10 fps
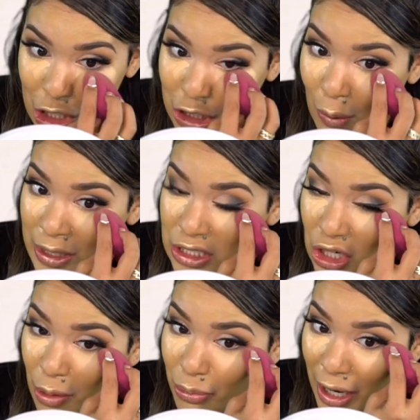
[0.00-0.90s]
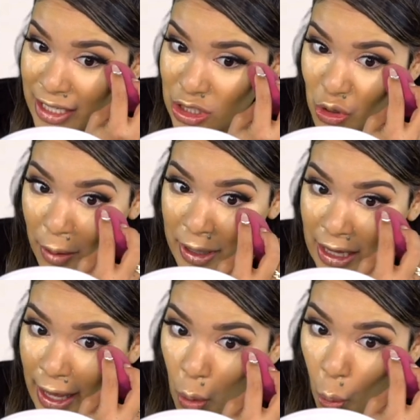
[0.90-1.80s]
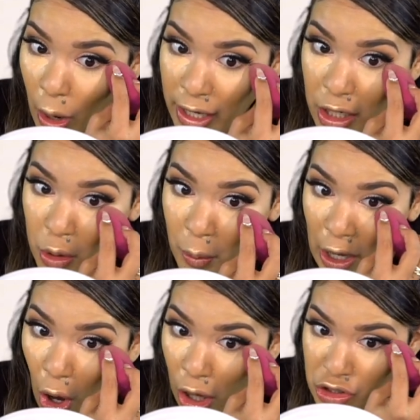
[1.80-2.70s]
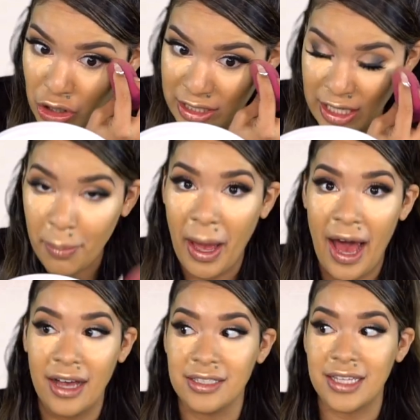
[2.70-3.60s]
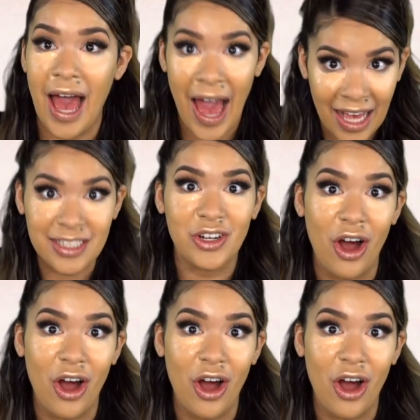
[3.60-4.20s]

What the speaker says: So, we start brainstorming, like, what could we all dress up as an